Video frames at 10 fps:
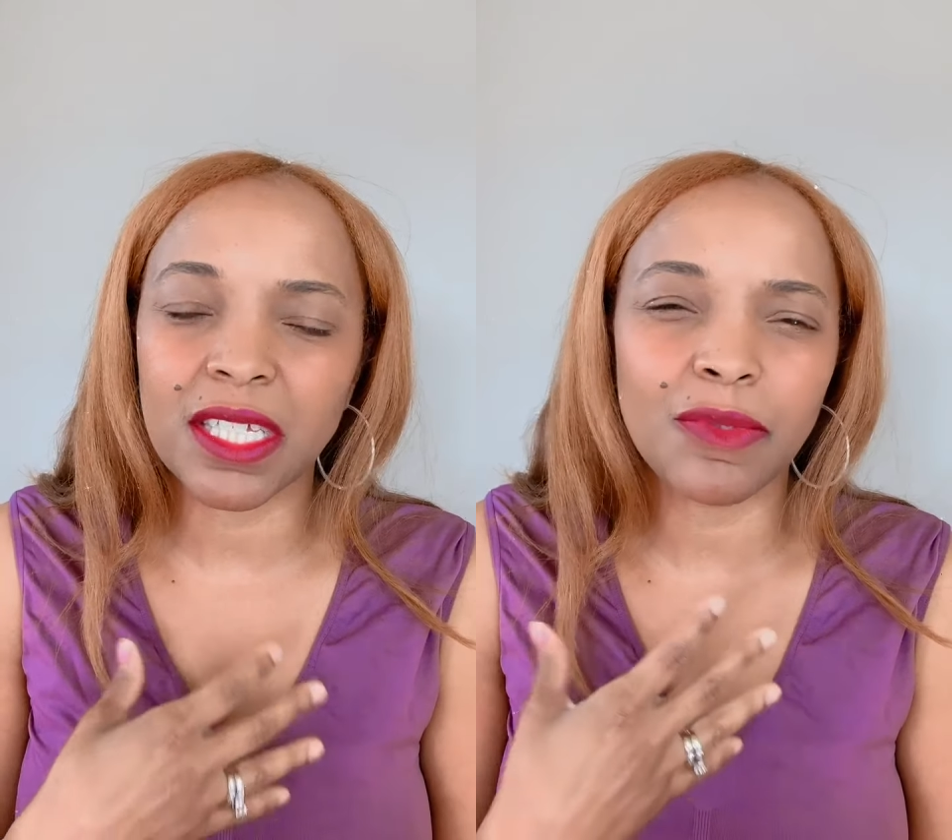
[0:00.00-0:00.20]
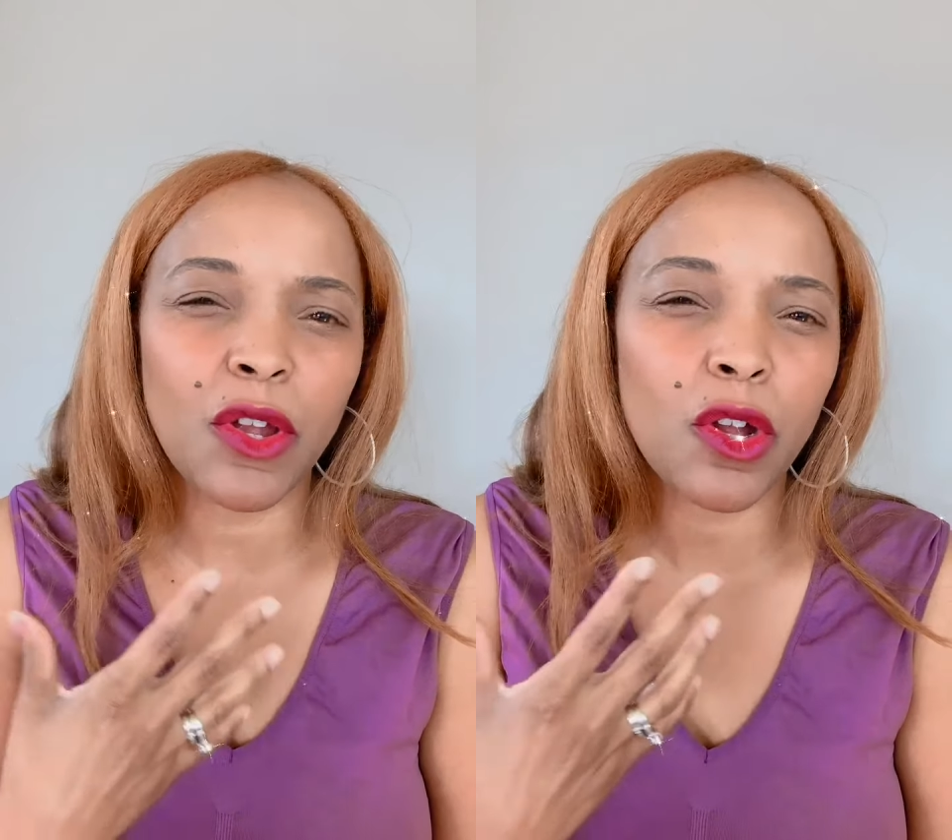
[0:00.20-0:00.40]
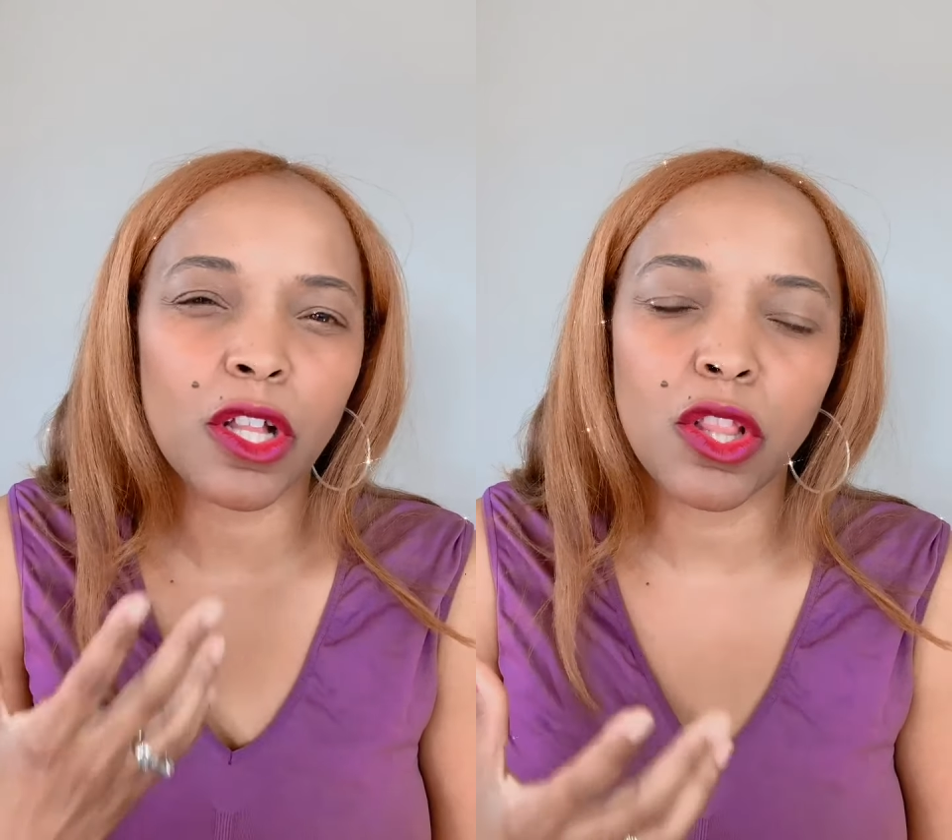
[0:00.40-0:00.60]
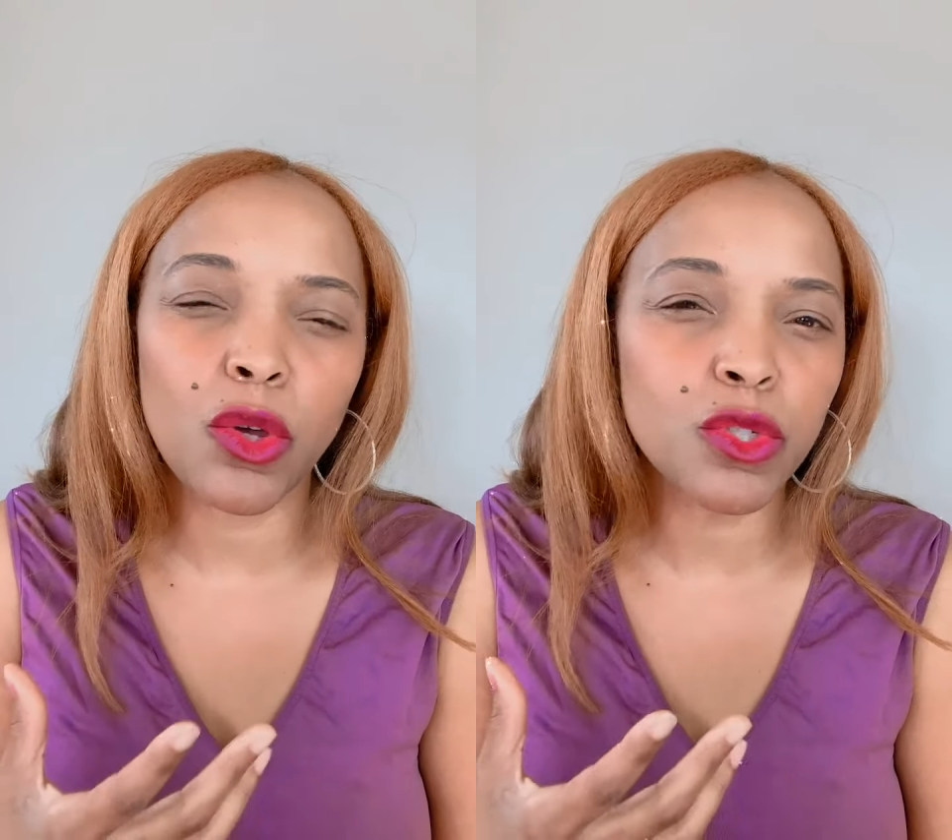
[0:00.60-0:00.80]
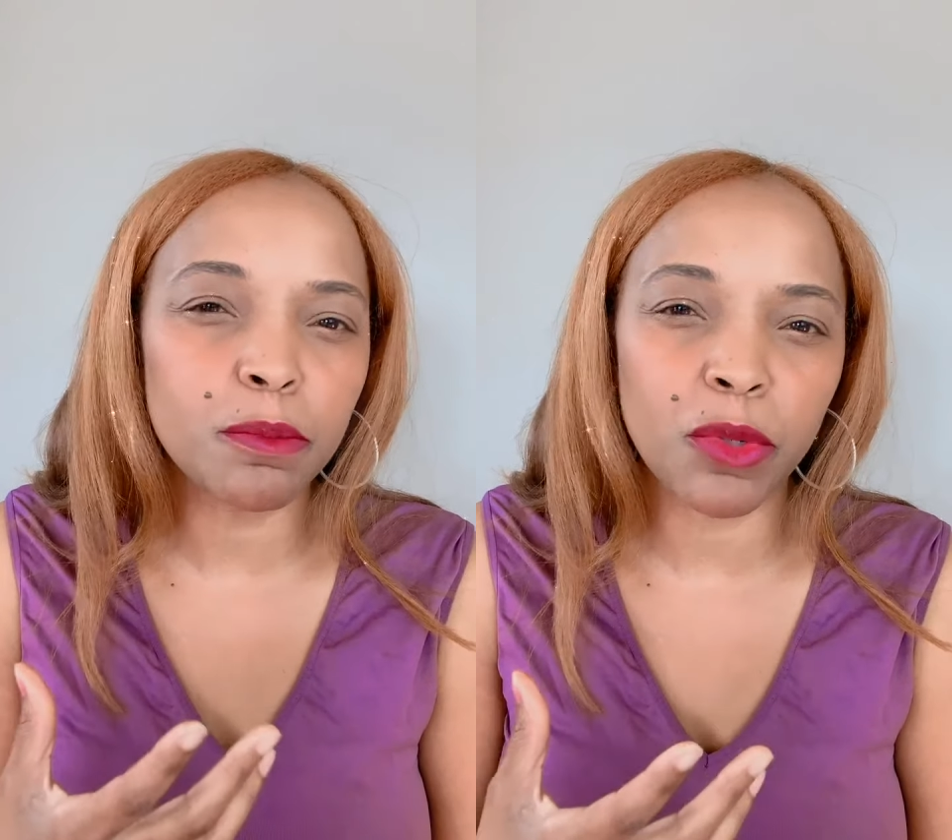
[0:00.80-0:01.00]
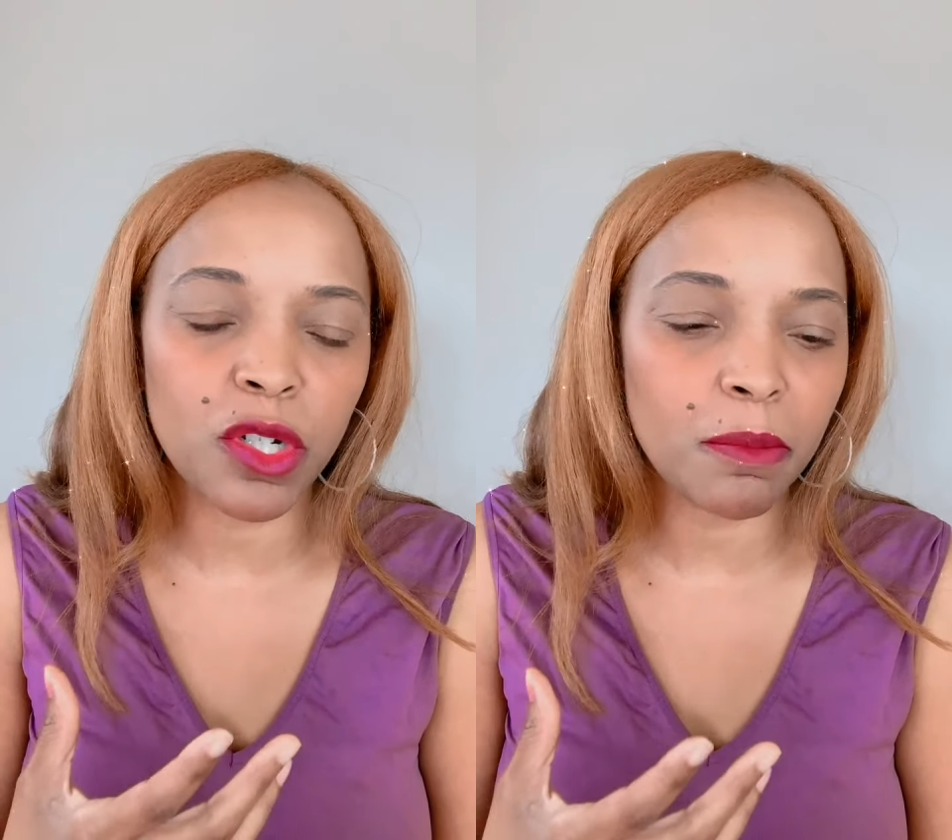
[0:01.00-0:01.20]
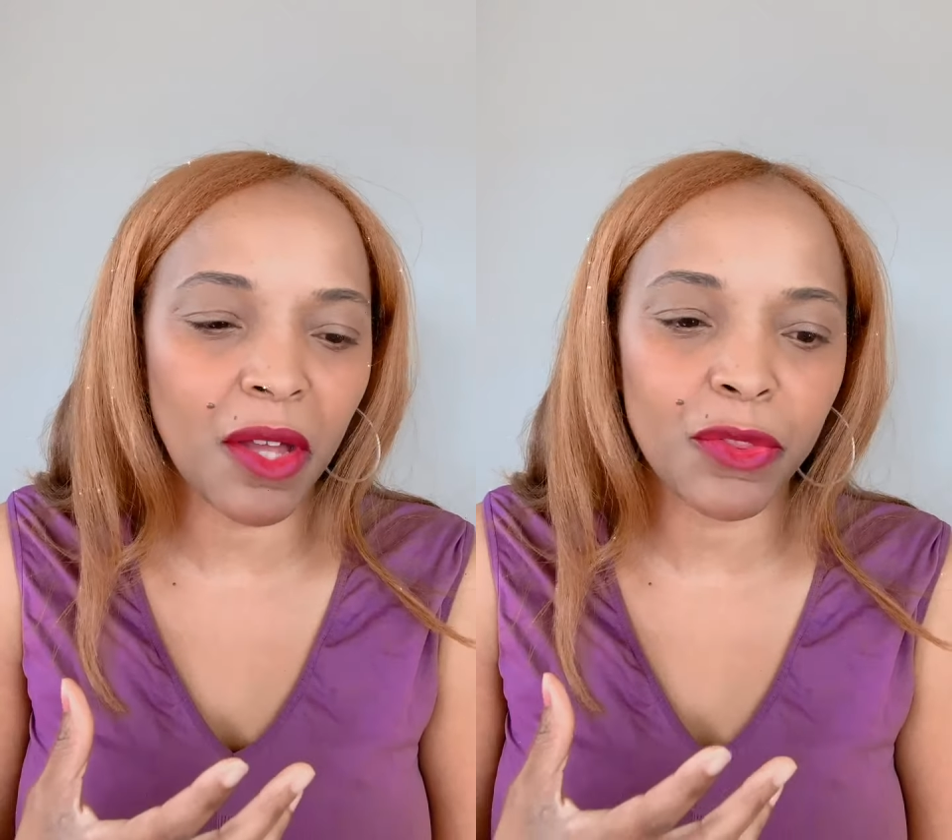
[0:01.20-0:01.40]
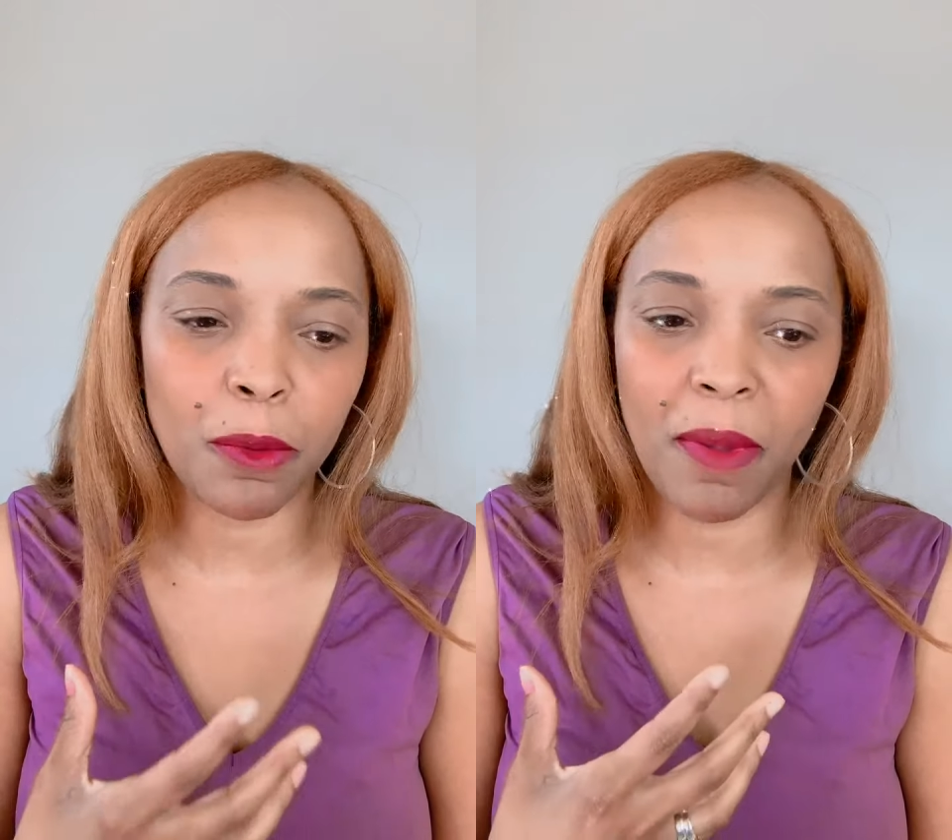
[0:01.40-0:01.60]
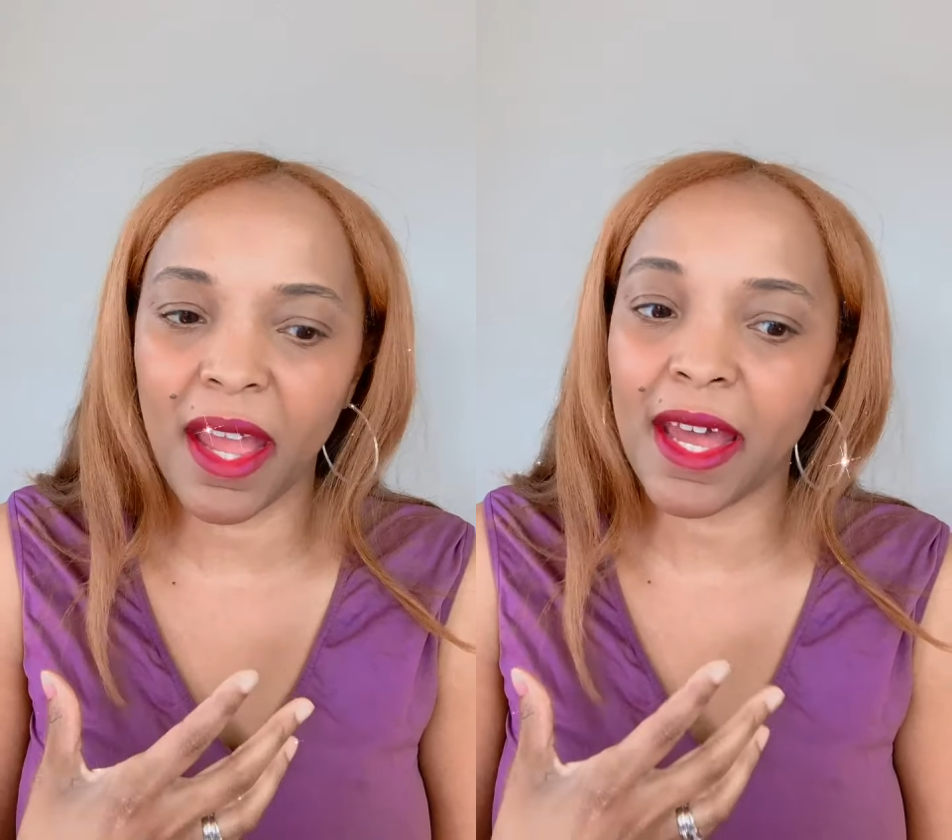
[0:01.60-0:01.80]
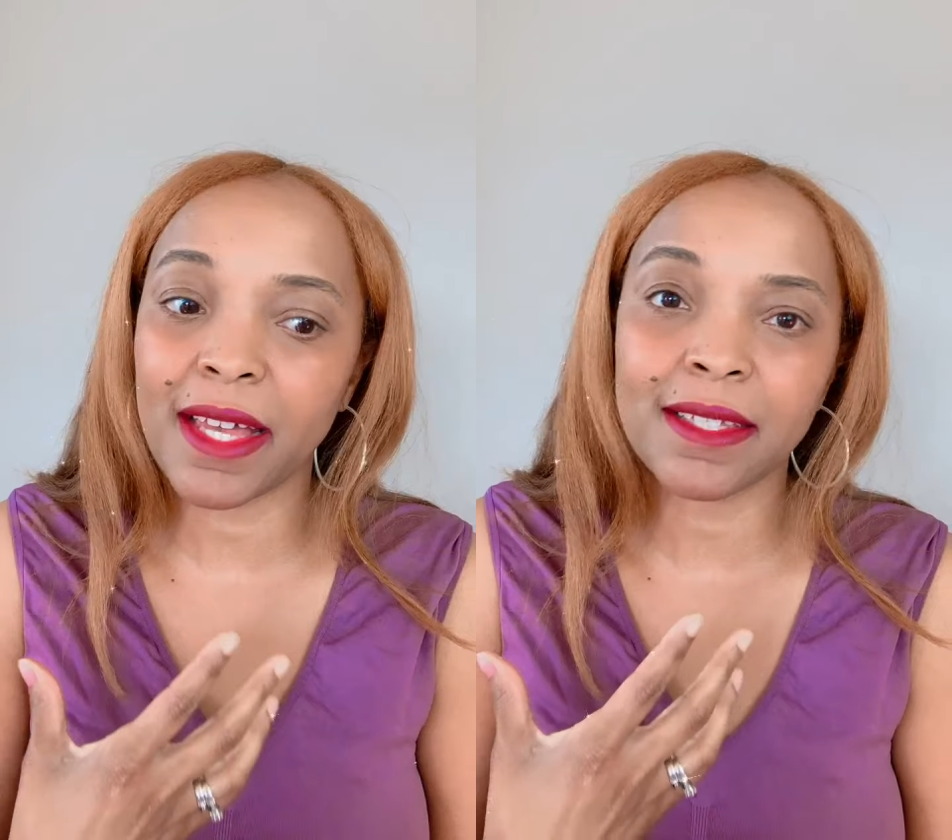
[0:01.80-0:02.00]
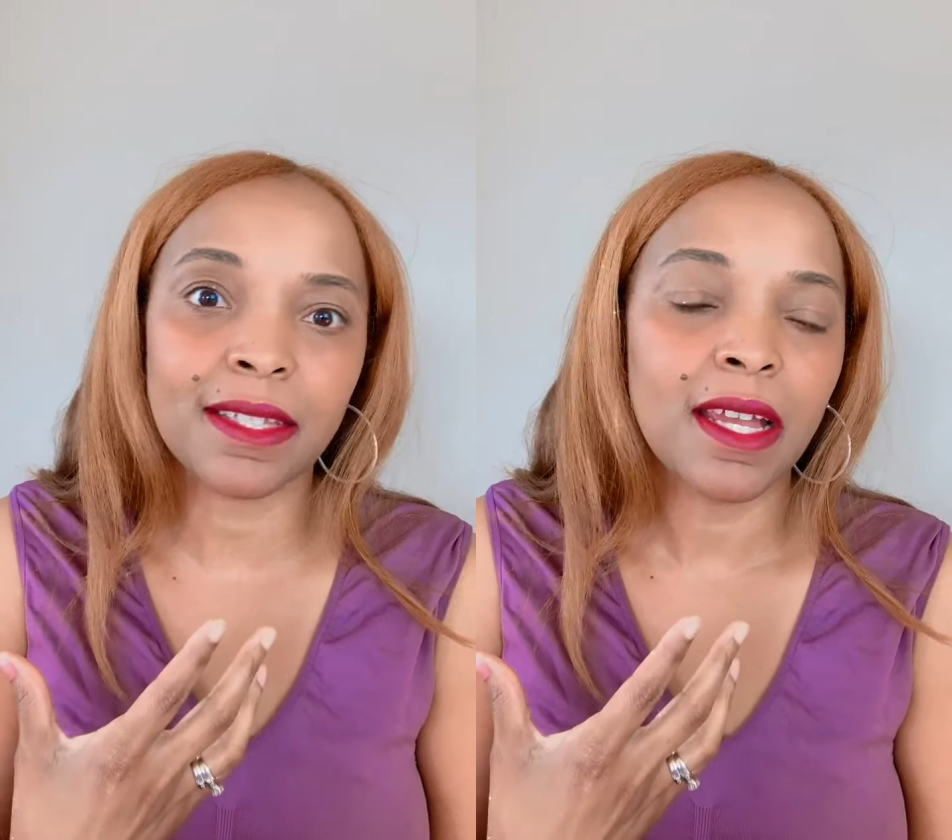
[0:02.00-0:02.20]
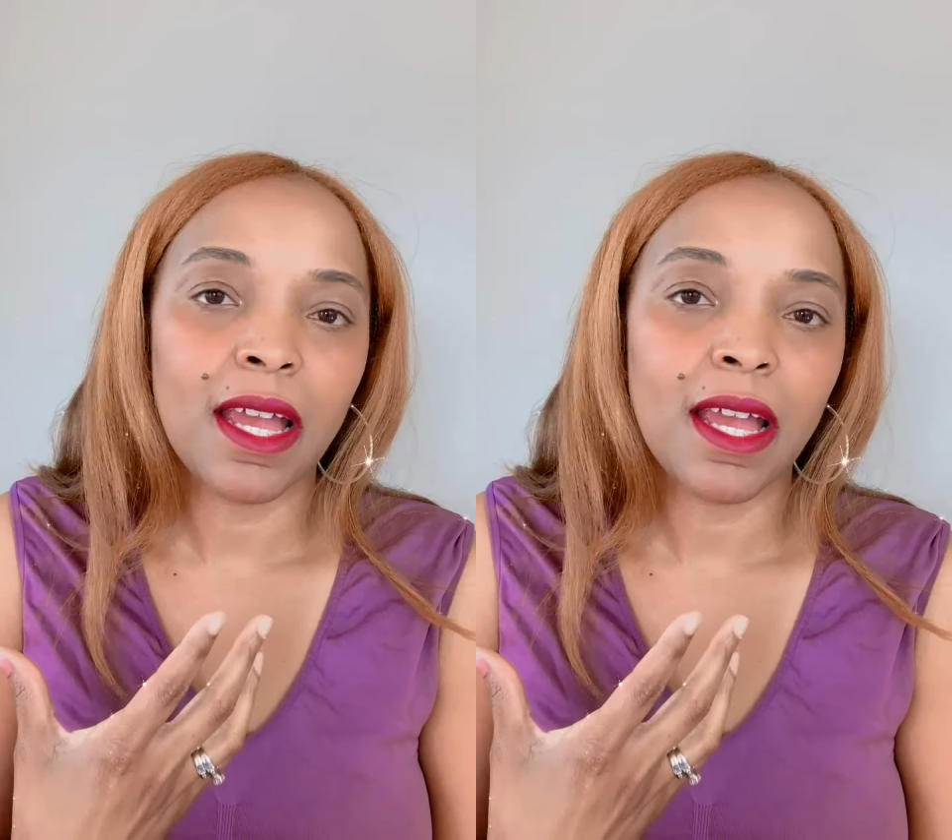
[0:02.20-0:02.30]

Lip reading: if they're a closed book about their past,